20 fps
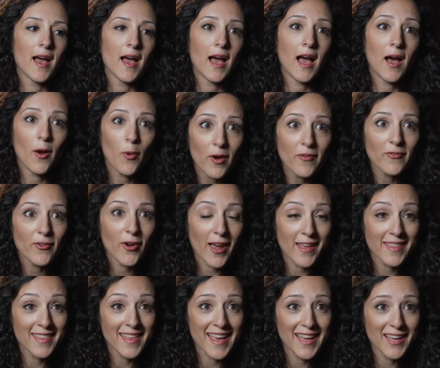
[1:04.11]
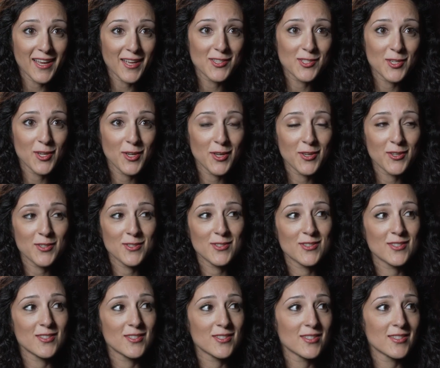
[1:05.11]
However, I think
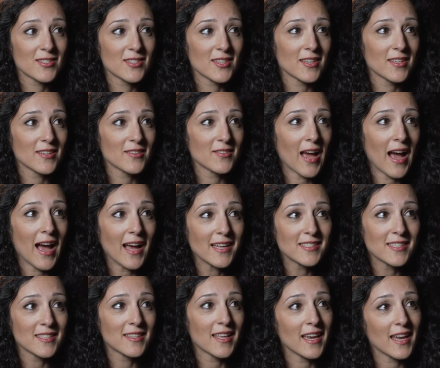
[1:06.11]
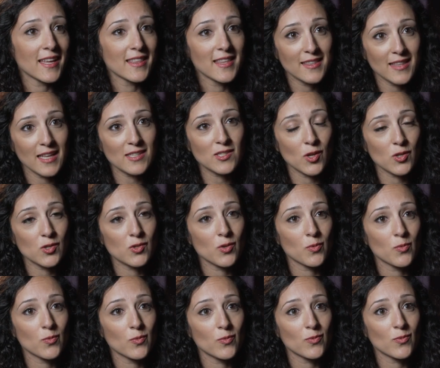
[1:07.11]
to add to that, I think that's
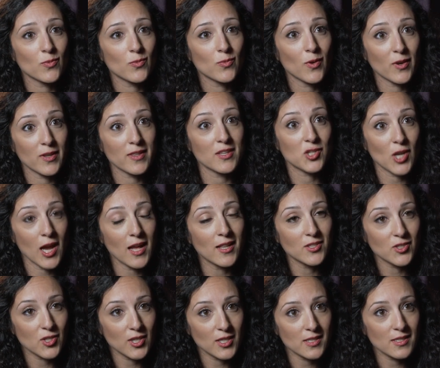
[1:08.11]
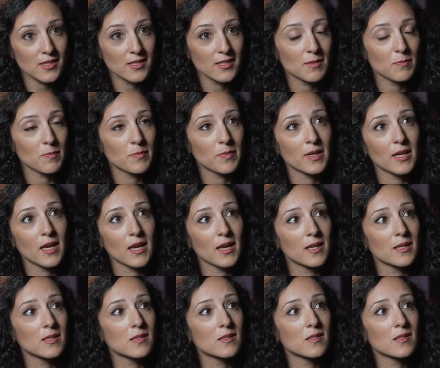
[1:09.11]
also one of the challenges,
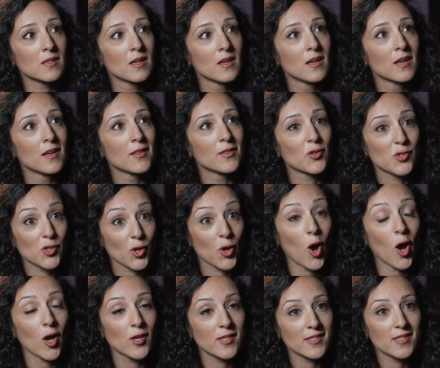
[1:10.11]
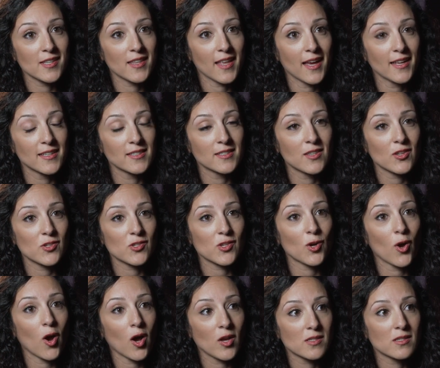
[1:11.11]
because there's a cost to that. There's a
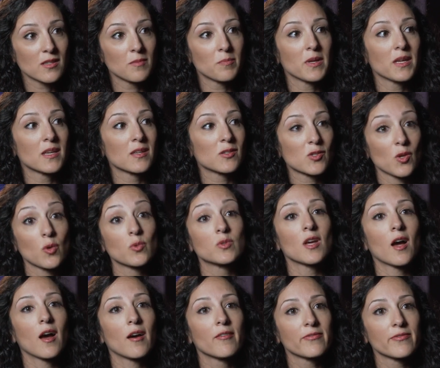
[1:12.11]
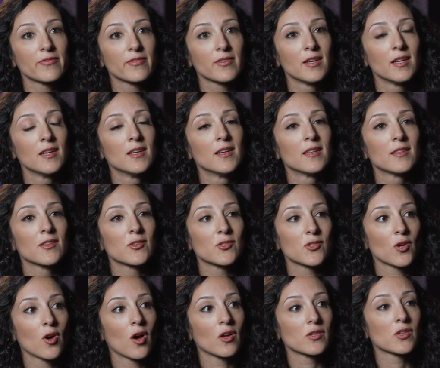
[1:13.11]
cost to being so tough. There's
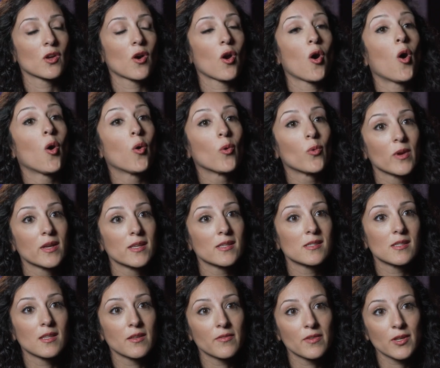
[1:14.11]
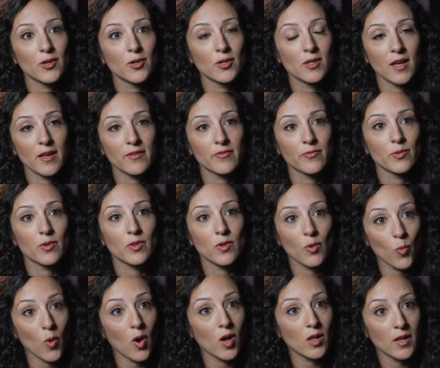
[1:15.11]
a cost to always living your life with
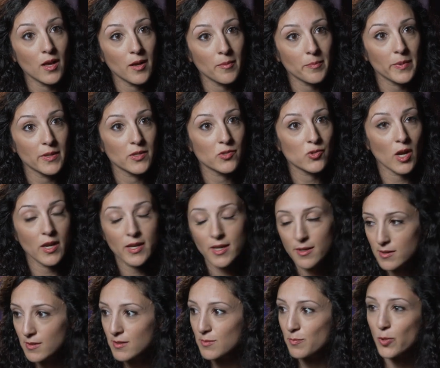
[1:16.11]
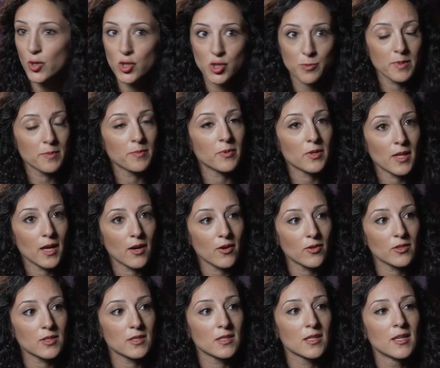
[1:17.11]
a wall up and trying to push people
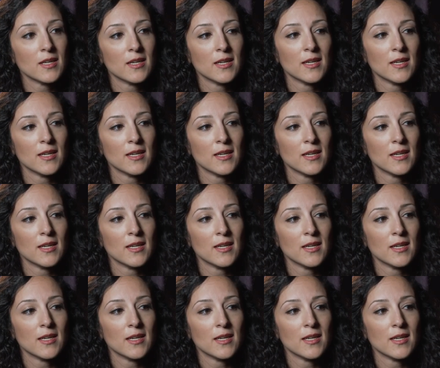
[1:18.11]
out.